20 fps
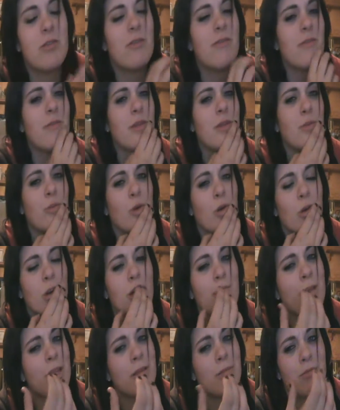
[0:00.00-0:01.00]
I do. If I'm in the mood,
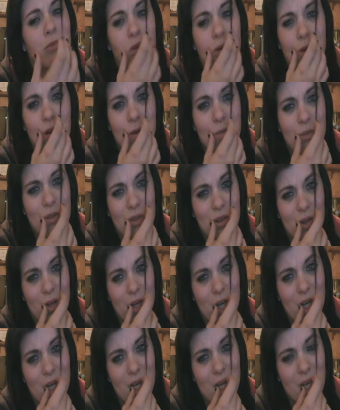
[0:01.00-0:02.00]
I'm in the mood. I'm
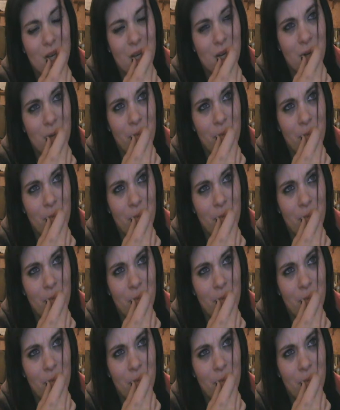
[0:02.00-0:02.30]
sorry.